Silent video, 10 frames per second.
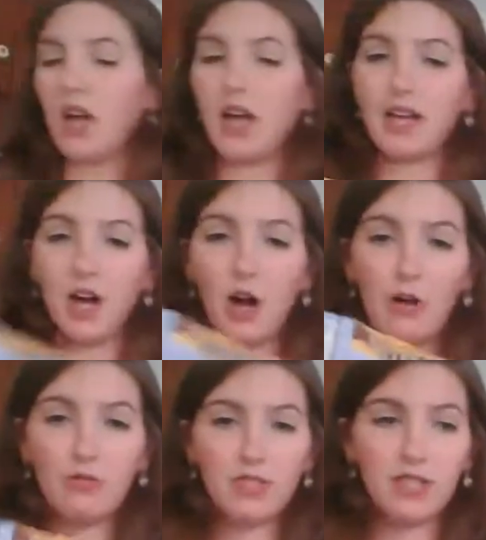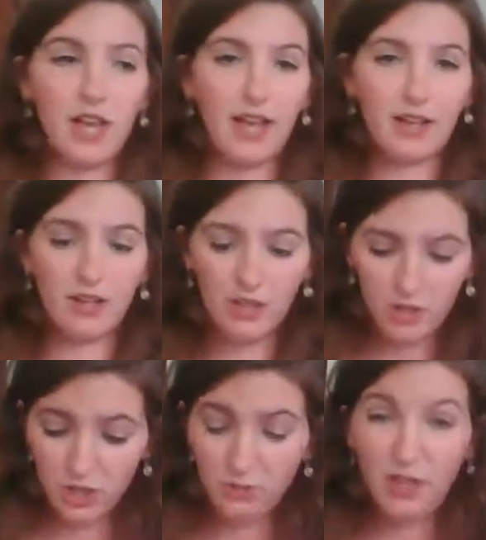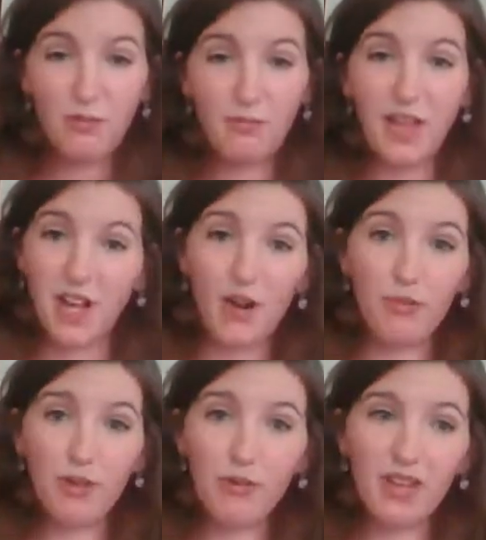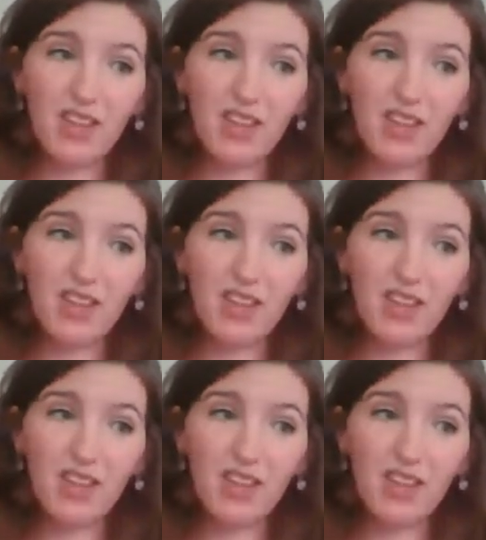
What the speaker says: like oats, like just what you would make oatmeal with.